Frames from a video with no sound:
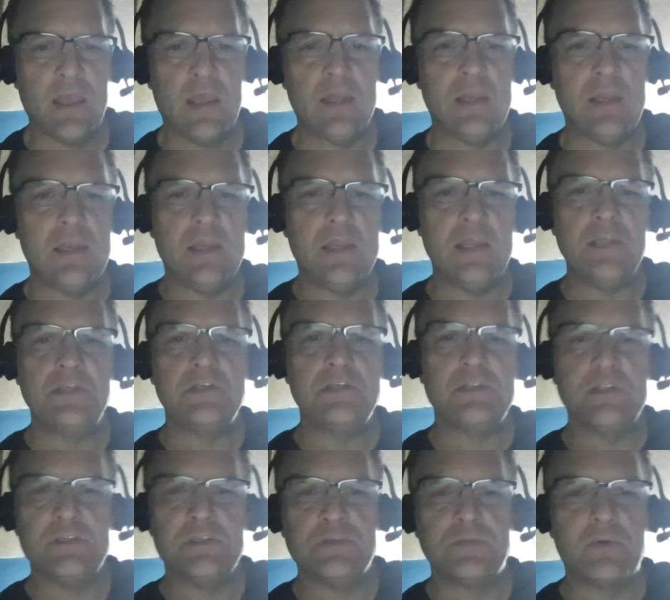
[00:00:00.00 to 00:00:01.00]
And in each
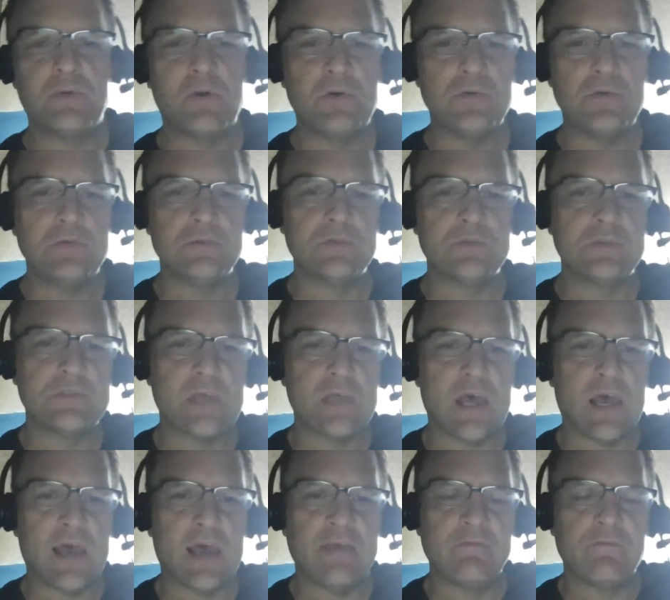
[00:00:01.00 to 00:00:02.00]
of these
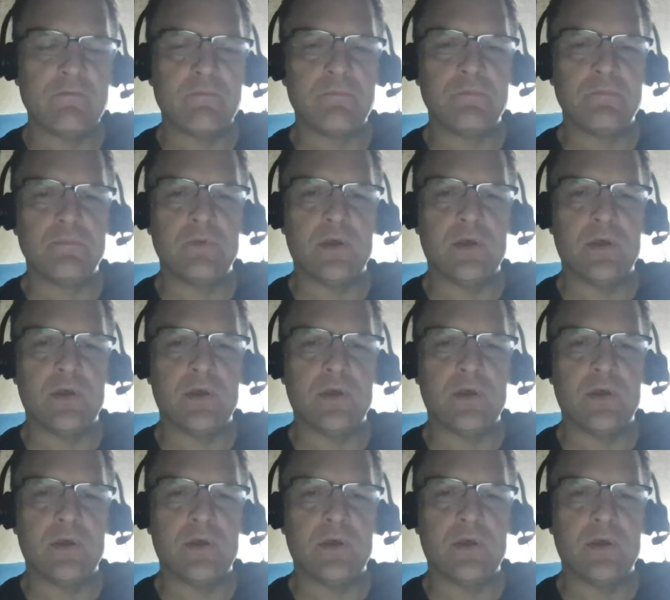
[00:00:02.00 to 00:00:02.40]
roles, I've